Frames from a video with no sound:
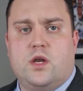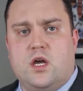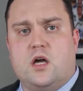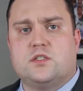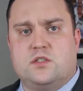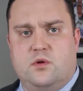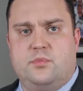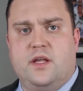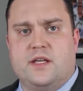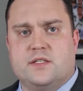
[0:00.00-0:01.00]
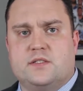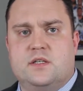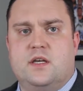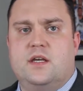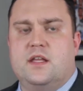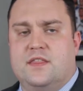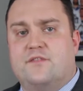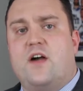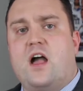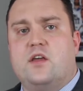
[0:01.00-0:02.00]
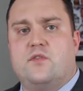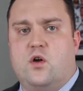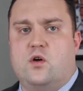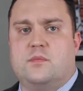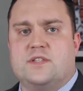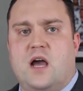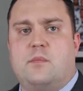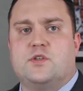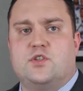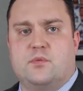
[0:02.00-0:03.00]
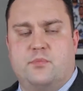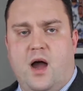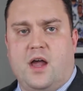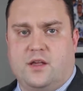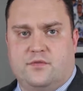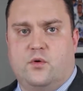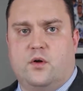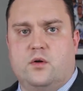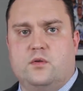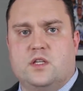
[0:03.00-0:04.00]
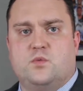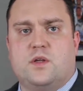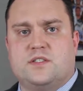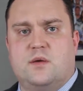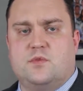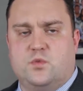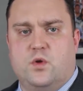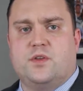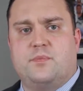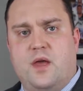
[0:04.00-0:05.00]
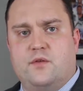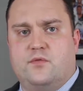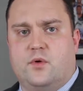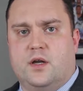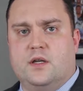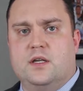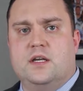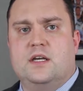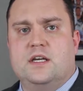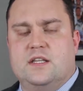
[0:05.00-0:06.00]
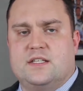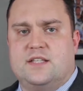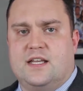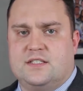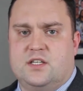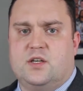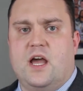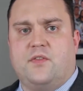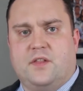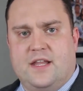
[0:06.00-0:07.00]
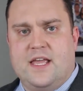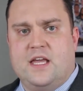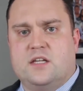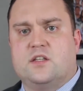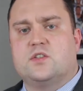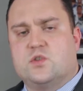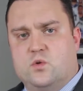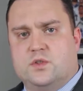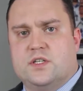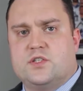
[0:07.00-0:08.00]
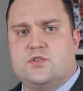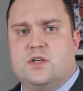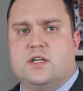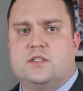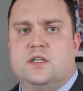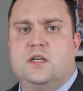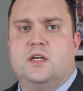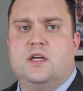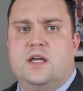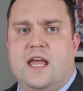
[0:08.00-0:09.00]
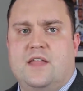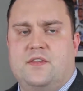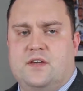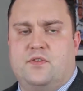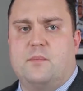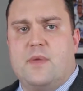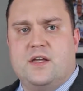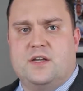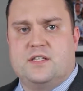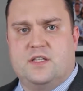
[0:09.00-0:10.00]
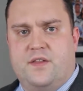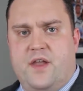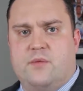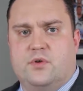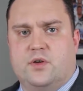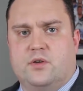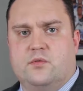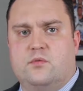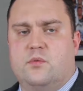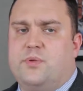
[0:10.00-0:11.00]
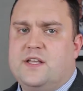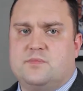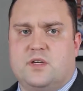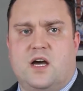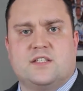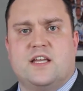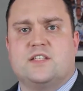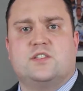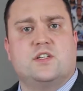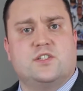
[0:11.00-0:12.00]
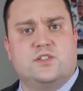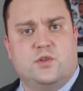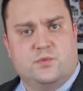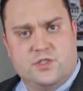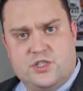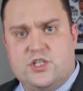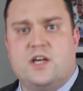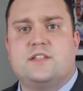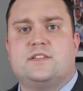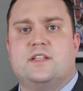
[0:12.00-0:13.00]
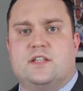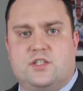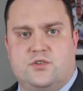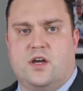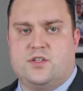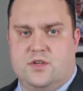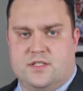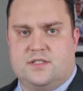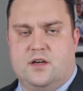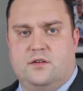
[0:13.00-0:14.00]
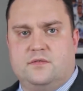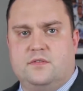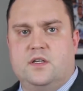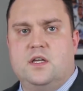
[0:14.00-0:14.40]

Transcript: it costs to replace. The value of the home is how much you're buying it for. It's what someone's willing to pay for it. This takes into account the land, the school district, and the different amenities in the neighborhood. Replacement cost has to do with just the structure itself,